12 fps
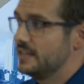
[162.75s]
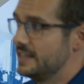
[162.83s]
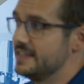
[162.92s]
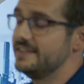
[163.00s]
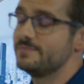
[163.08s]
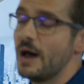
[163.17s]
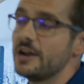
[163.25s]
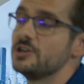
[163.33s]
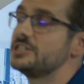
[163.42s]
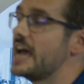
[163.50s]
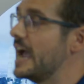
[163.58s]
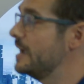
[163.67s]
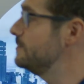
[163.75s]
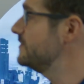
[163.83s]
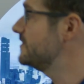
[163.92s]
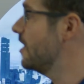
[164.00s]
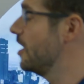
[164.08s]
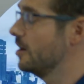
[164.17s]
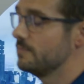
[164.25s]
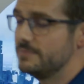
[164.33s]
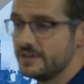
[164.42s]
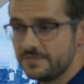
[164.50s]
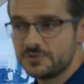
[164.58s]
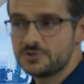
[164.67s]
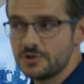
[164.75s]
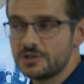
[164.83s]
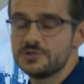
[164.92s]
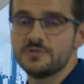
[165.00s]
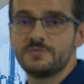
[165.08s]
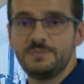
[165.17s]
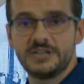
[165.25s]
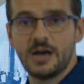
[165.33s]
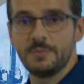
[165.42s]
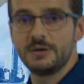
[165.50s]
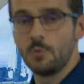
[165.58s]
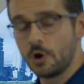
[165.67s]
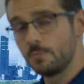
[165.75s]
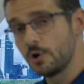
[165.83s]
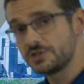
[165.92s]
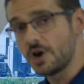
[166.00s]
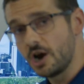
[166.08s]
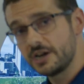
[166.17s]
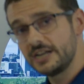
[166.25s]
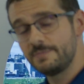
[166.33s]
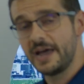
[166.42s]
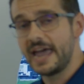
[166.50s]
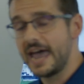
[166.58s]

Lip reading: in these modern times, our infrastructure is becoming more and more targeted